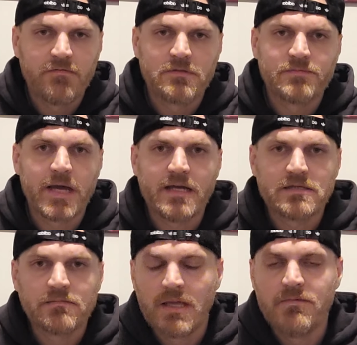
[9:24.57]
with his
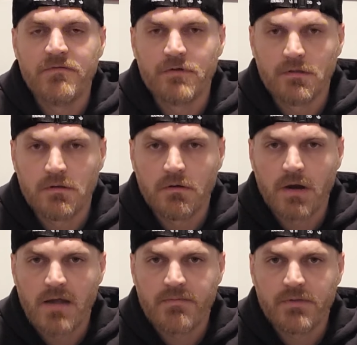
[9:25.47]
boxing, maybe even a little
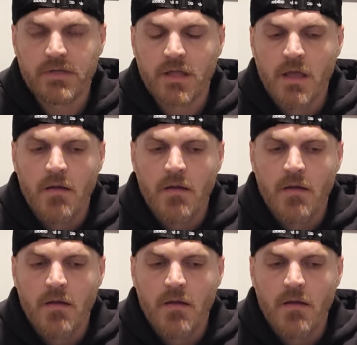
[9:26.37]
grappling